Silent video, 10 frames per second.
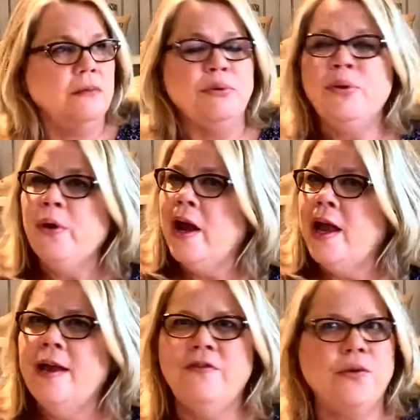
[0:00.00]

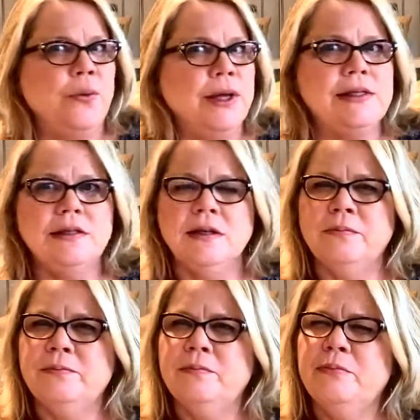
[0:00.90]
Pray for
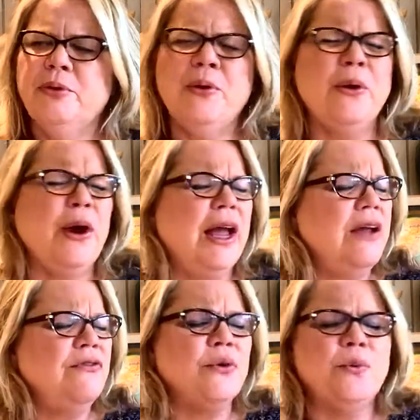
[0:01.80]
wisdom.
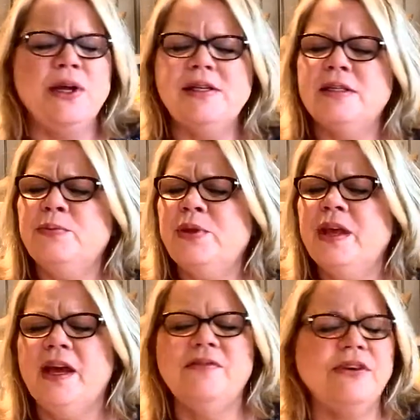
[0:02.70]
Pray for wisdom with
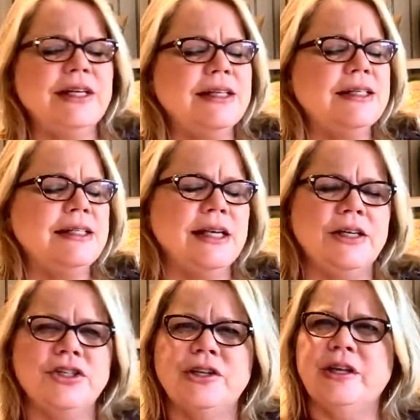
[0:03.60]
every
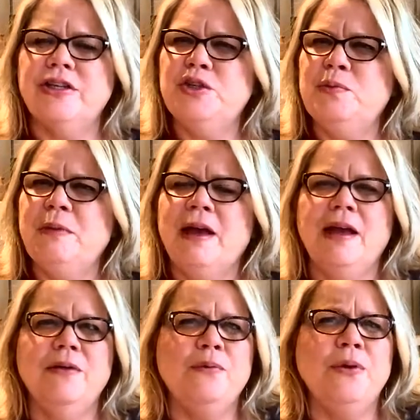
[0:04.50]
decision that you
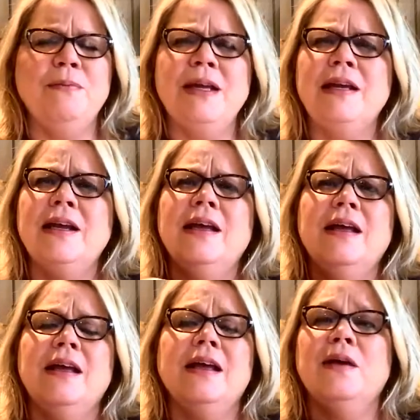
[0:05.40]
make. Women
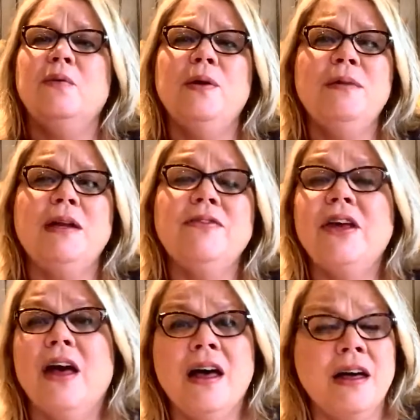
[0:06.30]
of
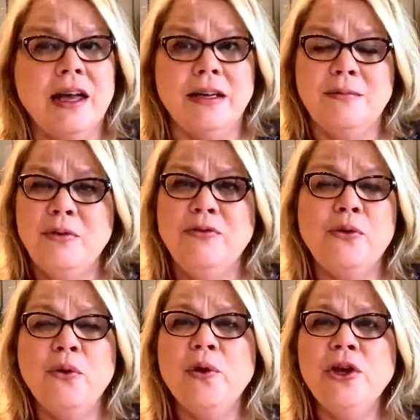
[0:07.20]
God,
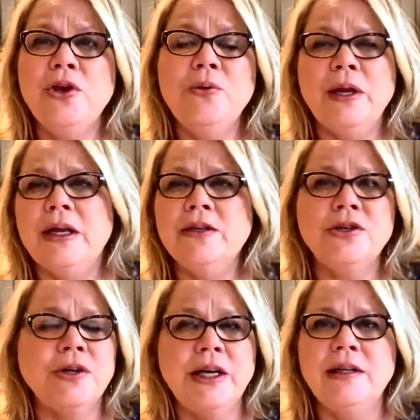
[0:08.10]
before you
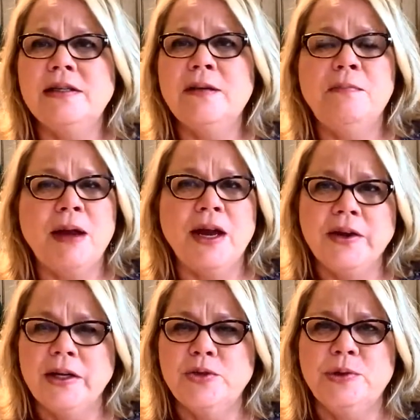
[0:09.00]
enter into
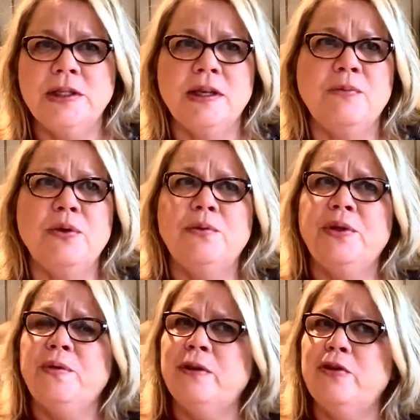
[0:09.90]
marriage with someone,
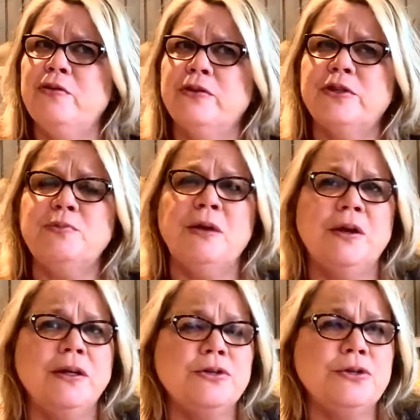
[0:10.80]
whether it be your first
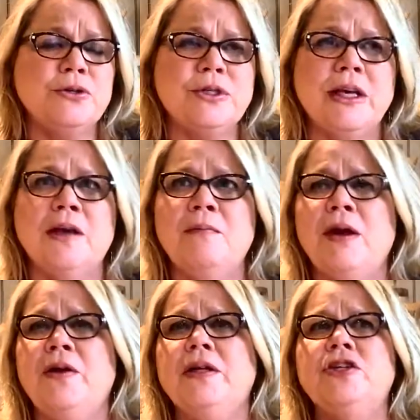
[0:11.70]
marriage or your second
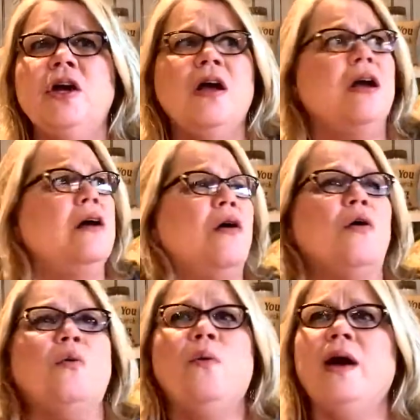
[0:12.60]
marriage
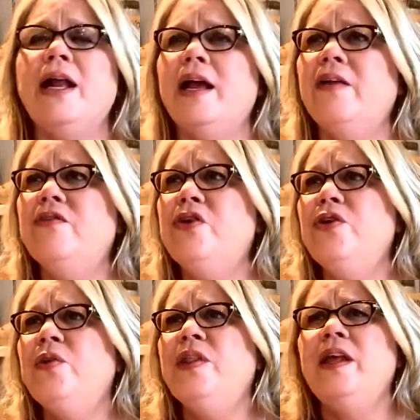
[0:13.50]
or whatever
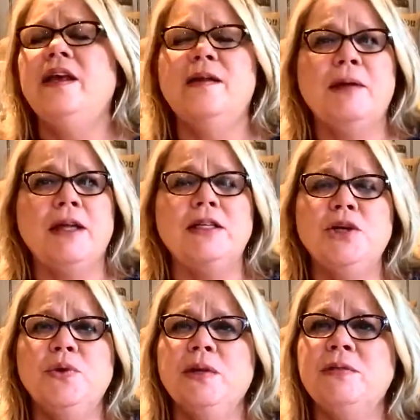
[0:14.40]
you're thinking about
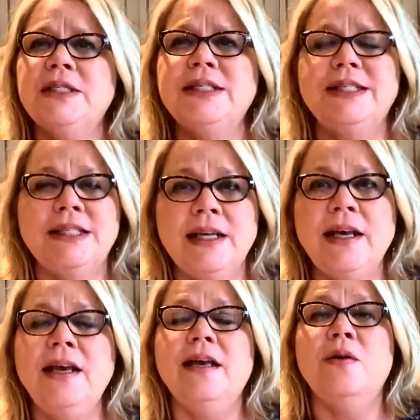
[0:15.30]
doing,
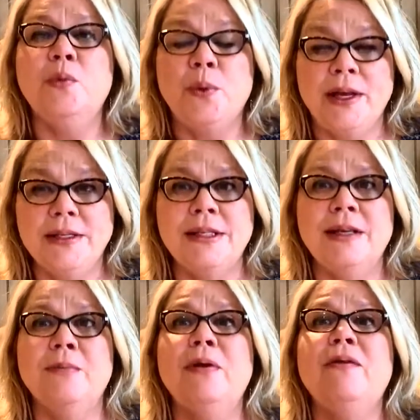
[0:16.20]
seek
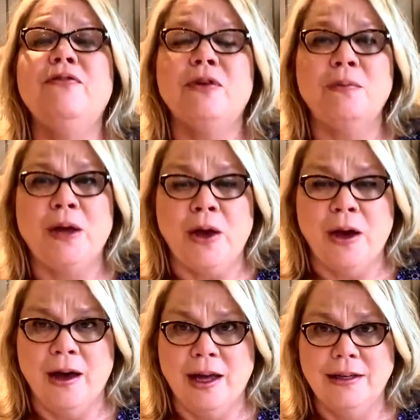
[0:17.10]
wisdom from
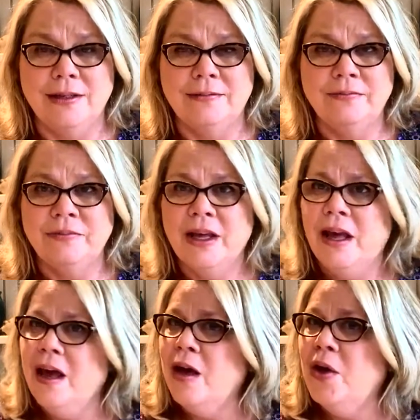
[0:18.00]
God.
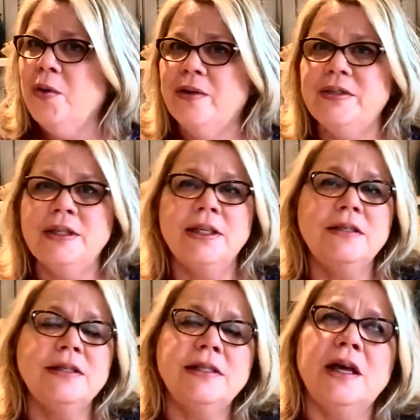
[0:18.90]
Oh, I've
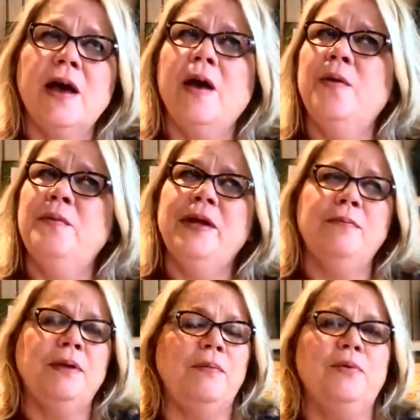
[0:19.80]
seen so
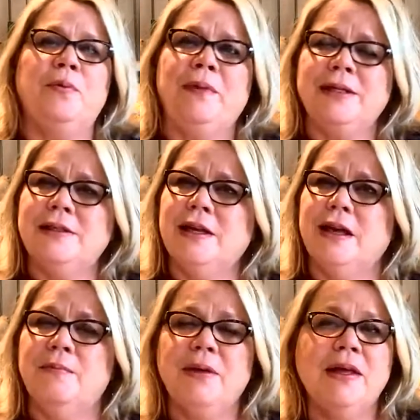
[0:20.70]
many people mess
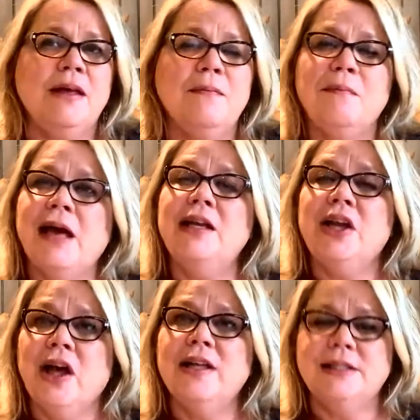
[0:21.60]
up by
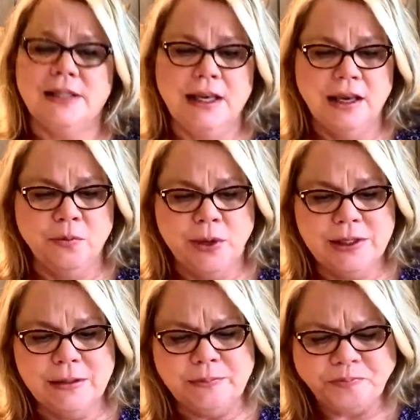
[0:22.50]
not seeking
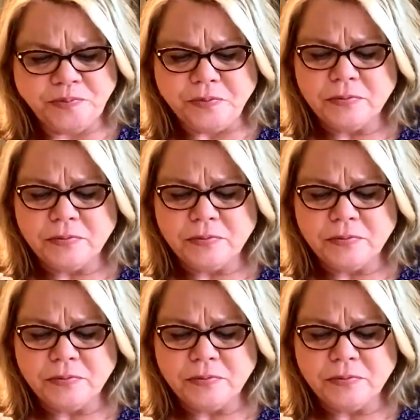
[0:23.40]
wisdom.